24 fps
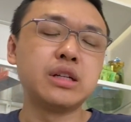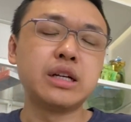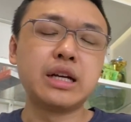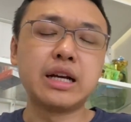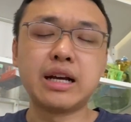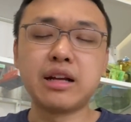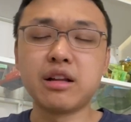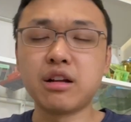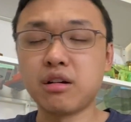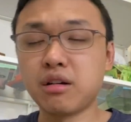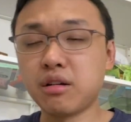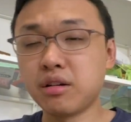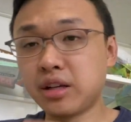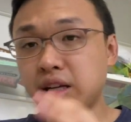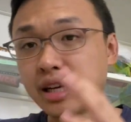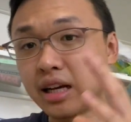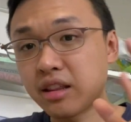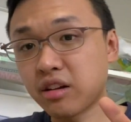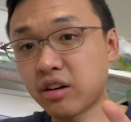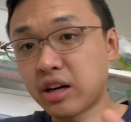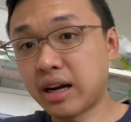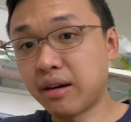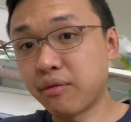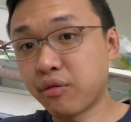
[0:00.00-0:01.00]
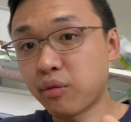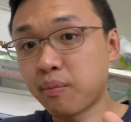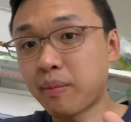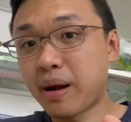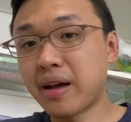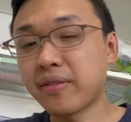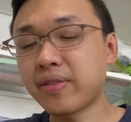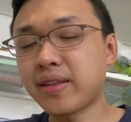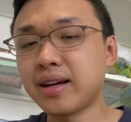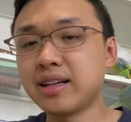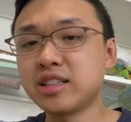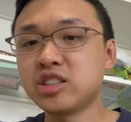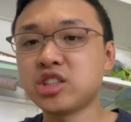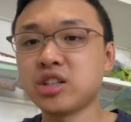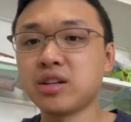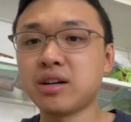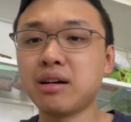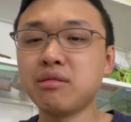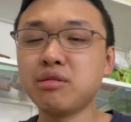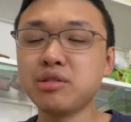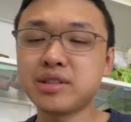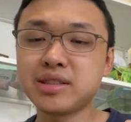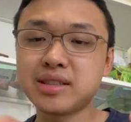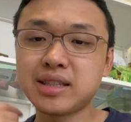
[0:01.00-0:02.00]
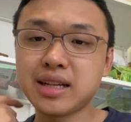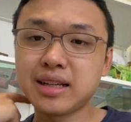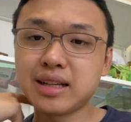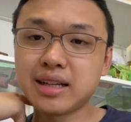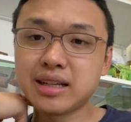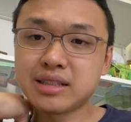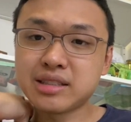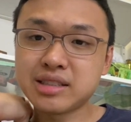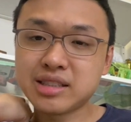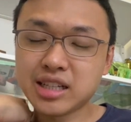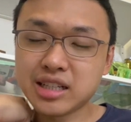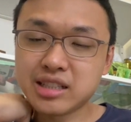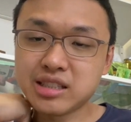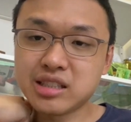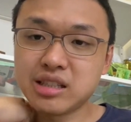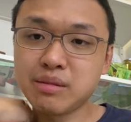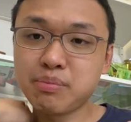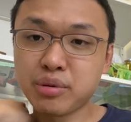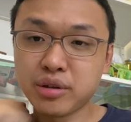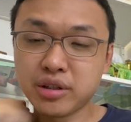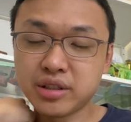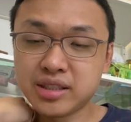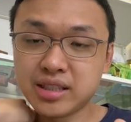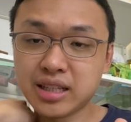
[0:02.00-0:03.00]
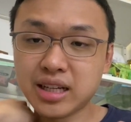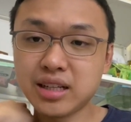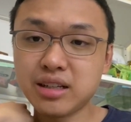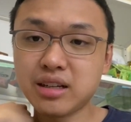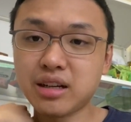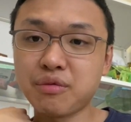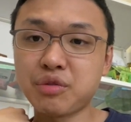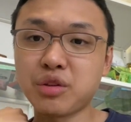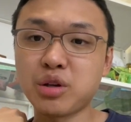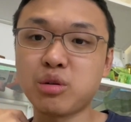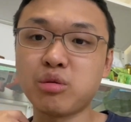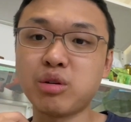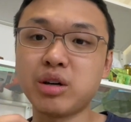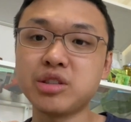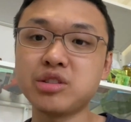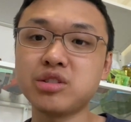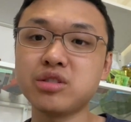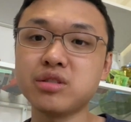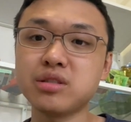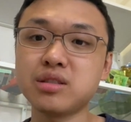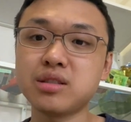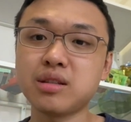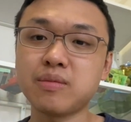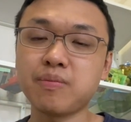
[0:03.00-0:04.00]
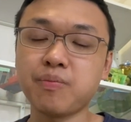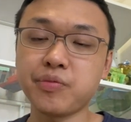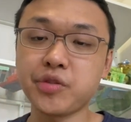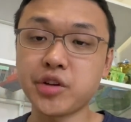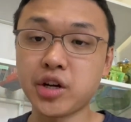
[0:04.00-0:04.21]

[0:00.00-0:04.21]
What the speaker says: And on the other hand, for Math HL, I would say that 60% of the questions